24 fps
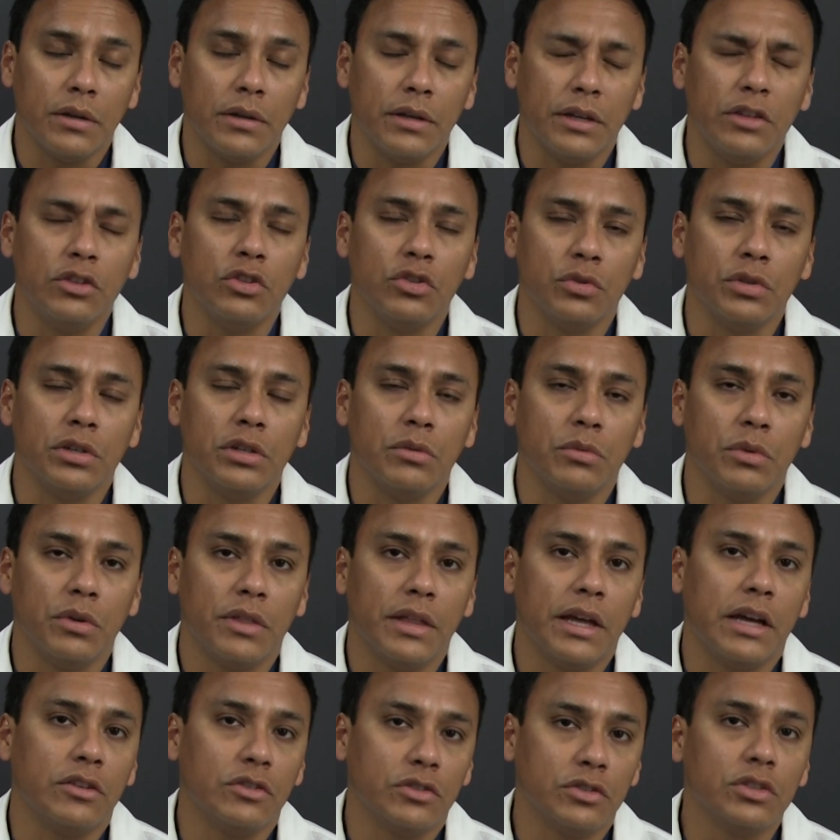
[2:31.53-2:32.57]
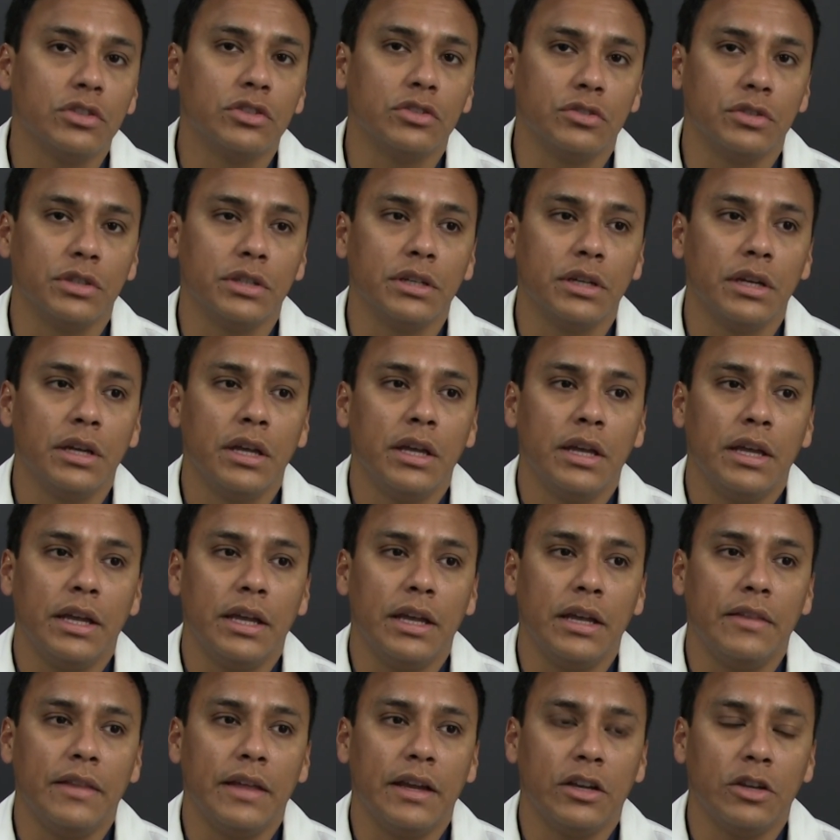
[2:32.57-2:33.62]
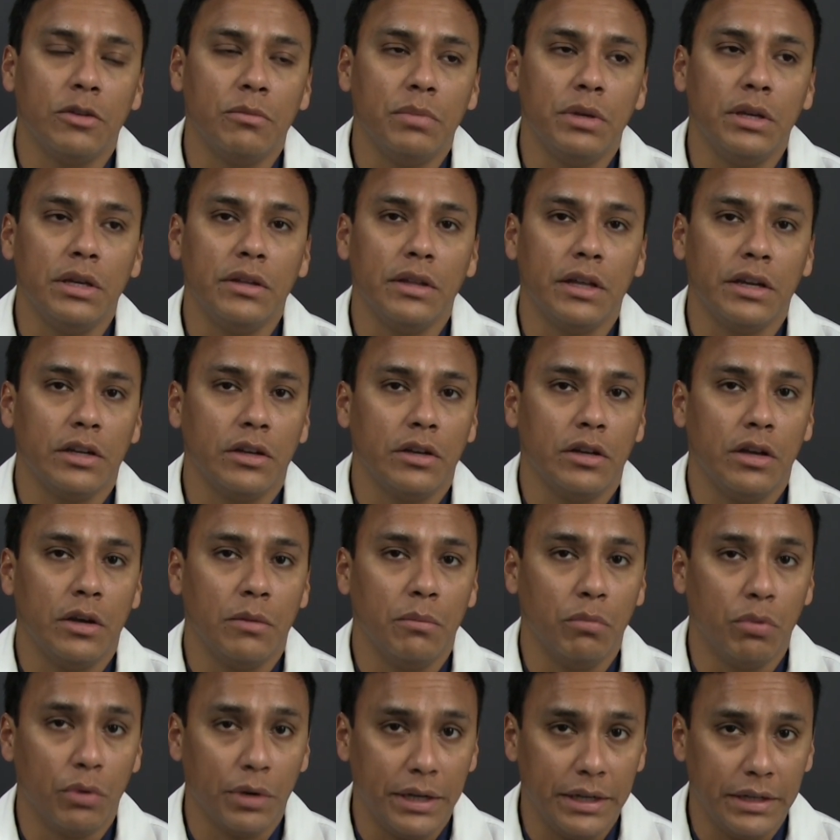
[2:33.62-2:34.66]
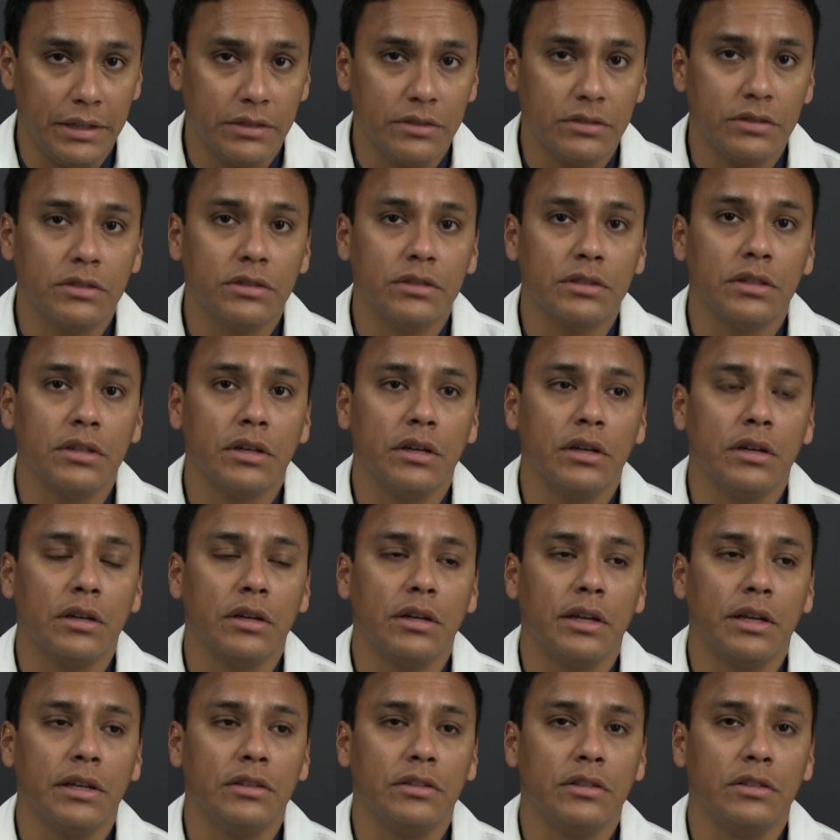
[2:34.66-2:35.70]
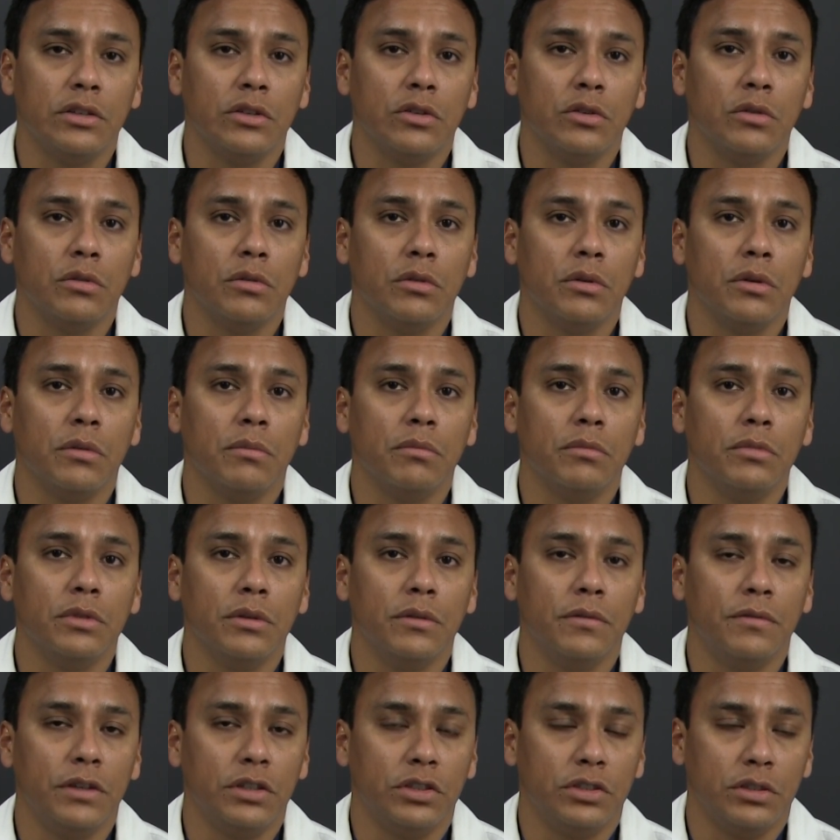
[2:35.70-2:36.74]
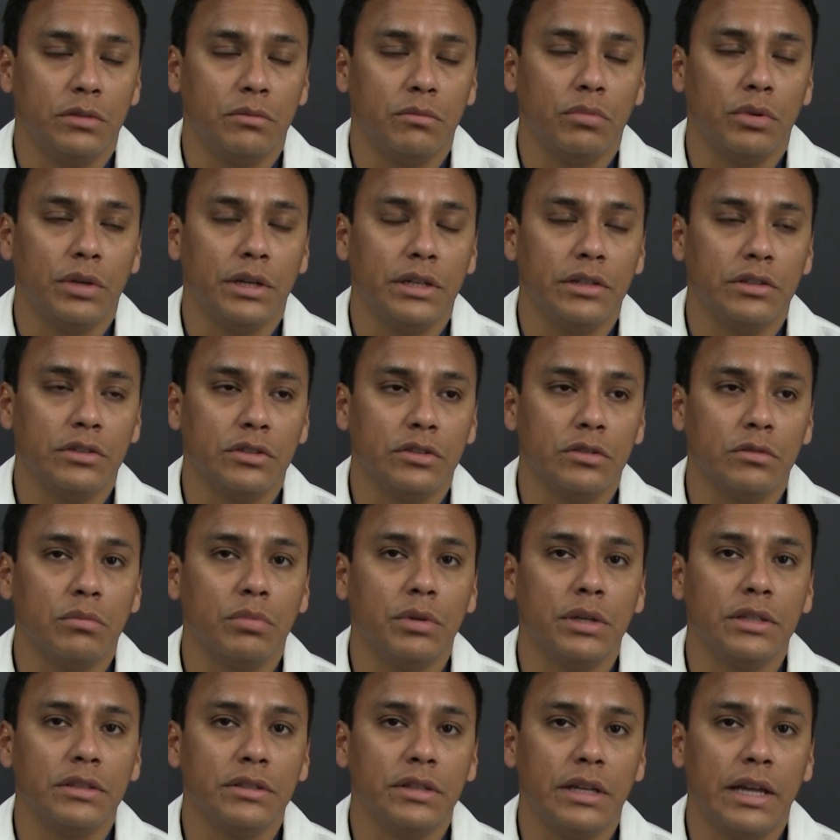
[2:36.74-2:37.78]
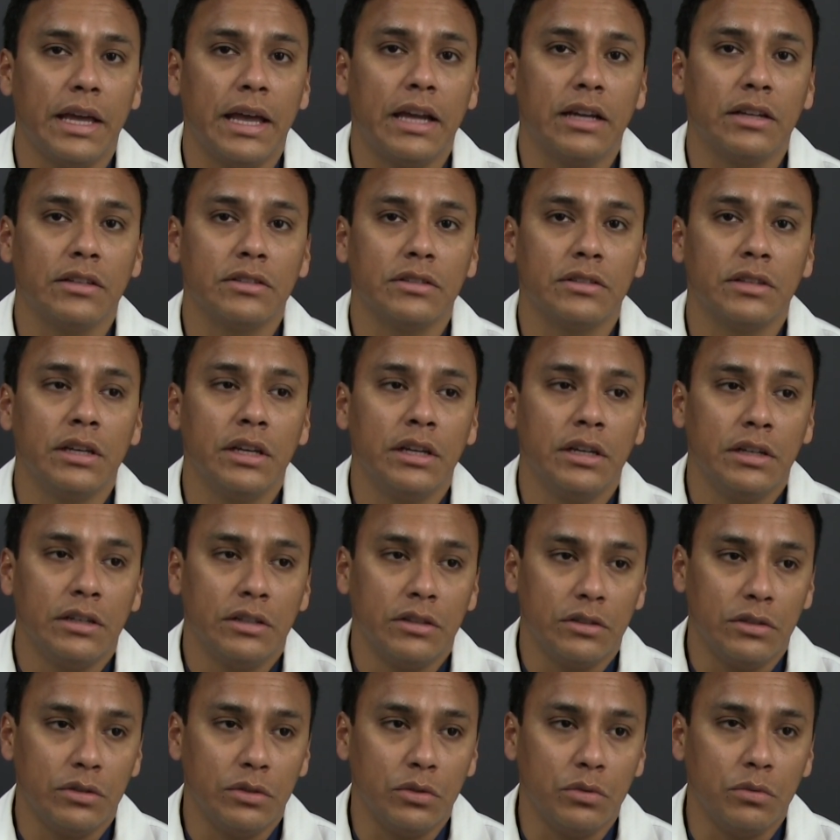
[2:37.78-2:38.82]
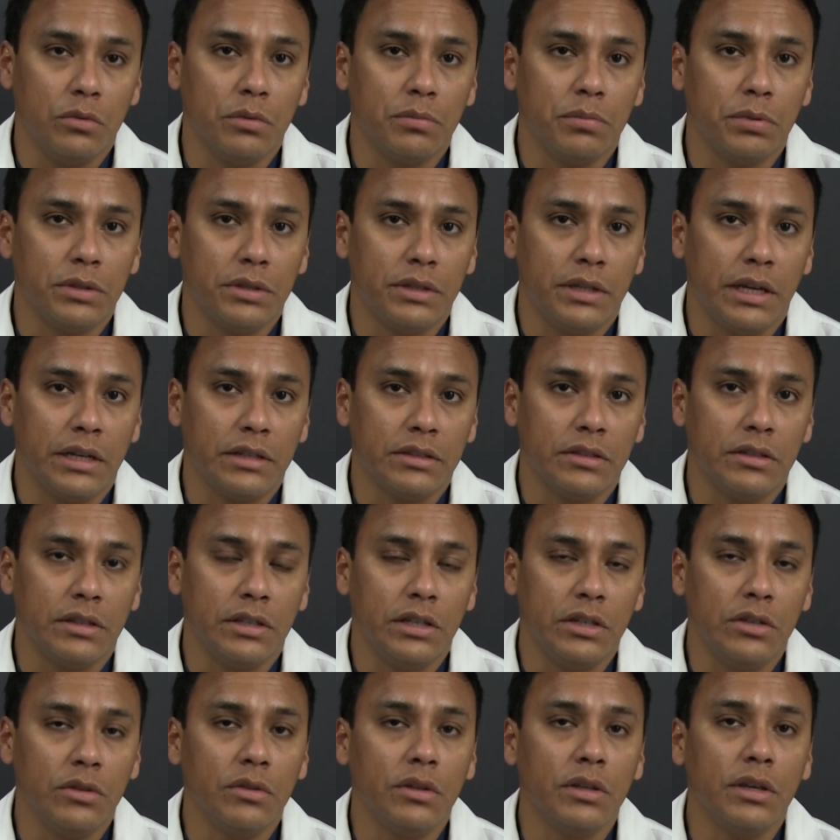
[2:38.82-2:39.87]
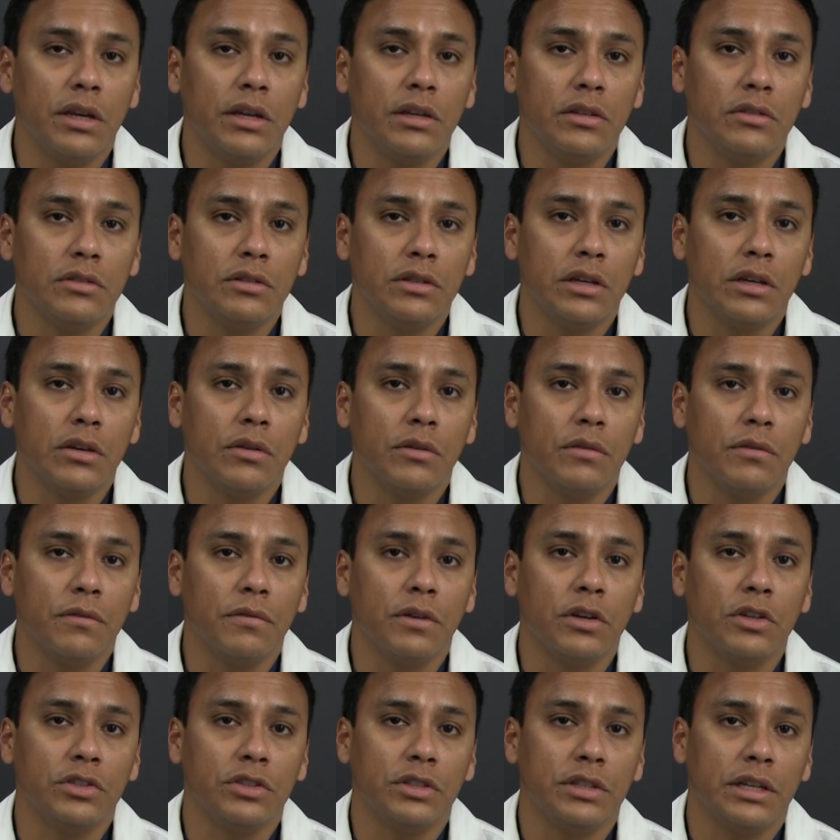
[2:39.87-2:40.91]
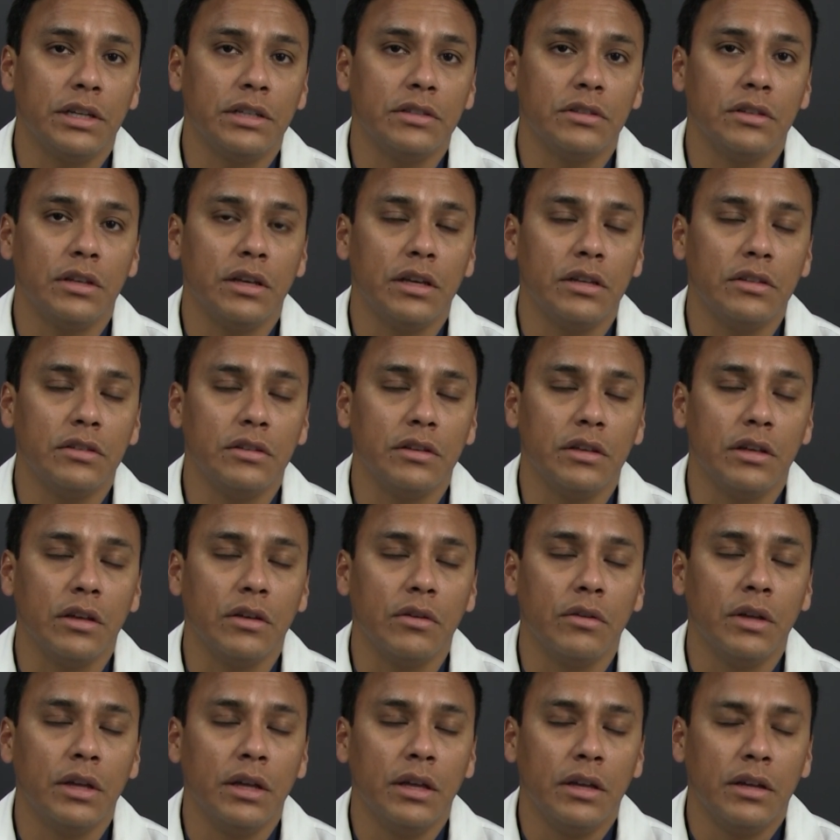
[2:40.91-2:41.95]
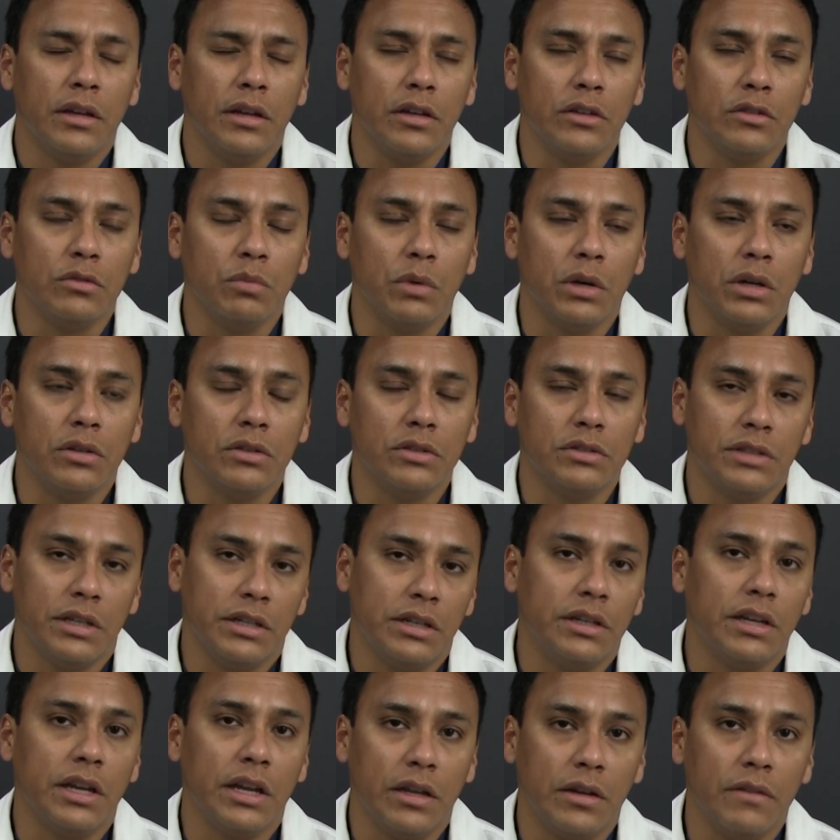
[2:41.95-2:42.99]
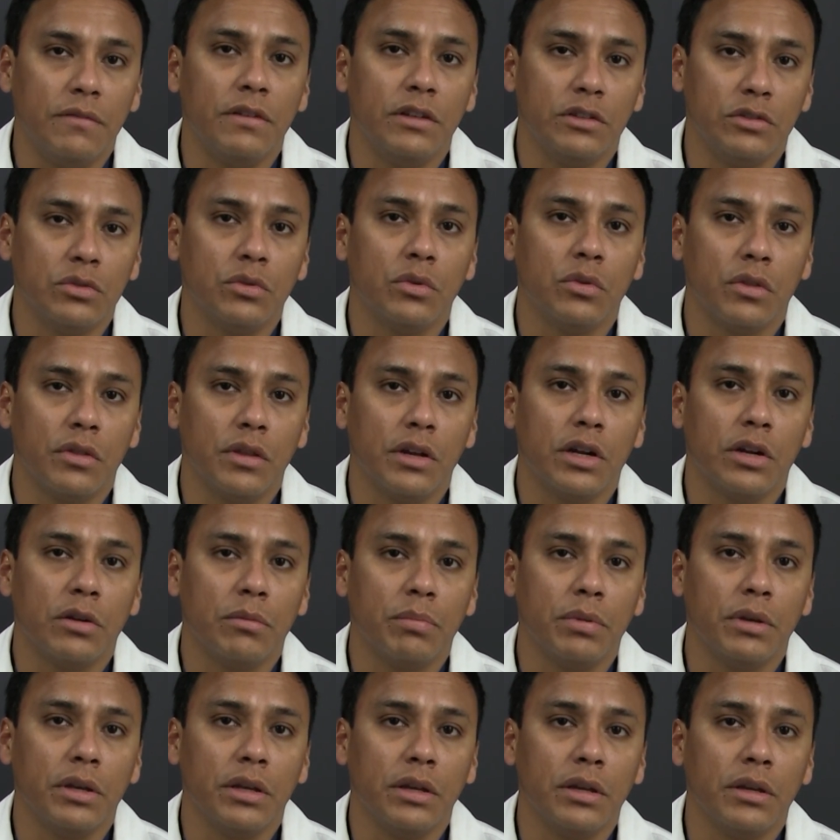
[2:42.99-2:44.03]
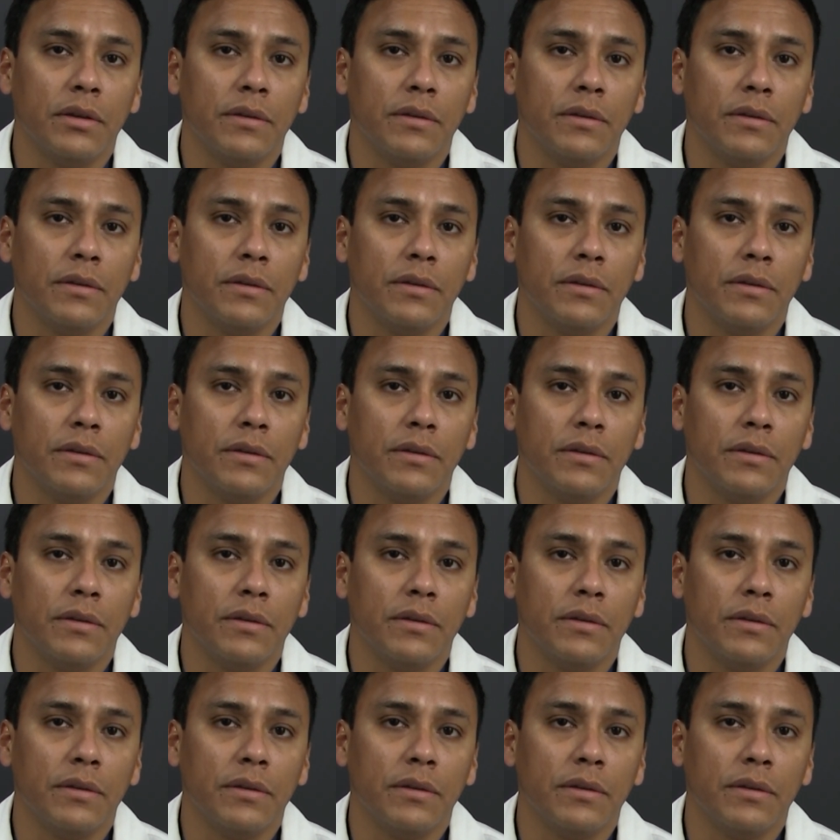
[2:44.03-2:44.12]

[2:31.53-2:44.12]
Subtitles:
injury without surgery, and that can be like a brace, ACL deficient brace, or a brace that acts to protect and heal the ACL and function as the ACL, as well as dedicated physical therapy.